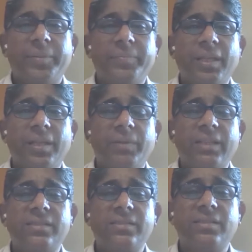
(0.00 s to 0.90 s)
in
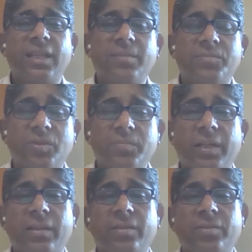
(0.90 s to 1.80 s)
places like
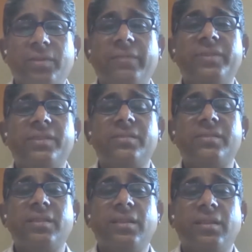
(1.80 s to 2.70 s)
Mumbai, you have this
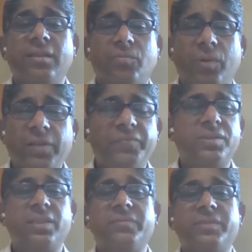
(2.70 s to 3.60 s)
wonderful
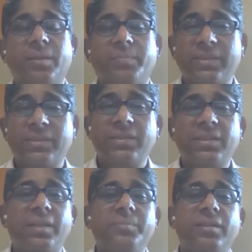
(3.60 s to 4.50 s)
service. A person
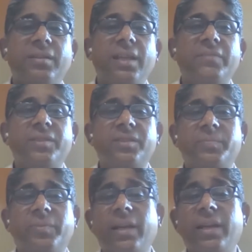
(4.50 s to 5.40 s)
comes and delivers
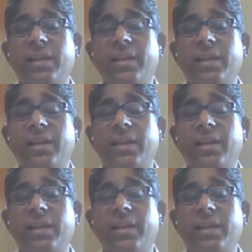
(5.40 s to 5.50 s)
bread and